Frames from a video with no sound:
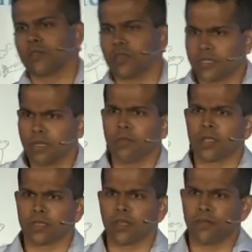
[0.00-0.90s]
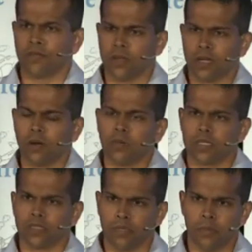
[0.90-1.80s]
So the simple stuff, work out
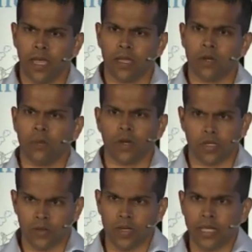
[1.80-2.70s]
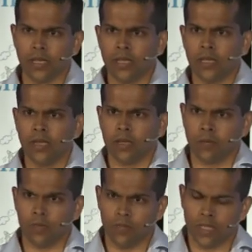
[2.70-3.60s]
what's in the bank, what you need.
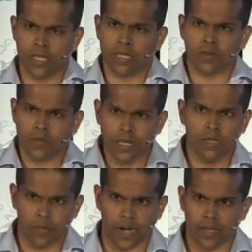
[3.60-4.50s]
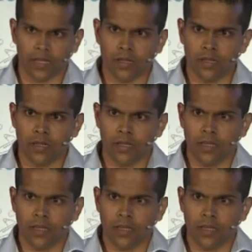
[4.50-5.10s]
It's really practical.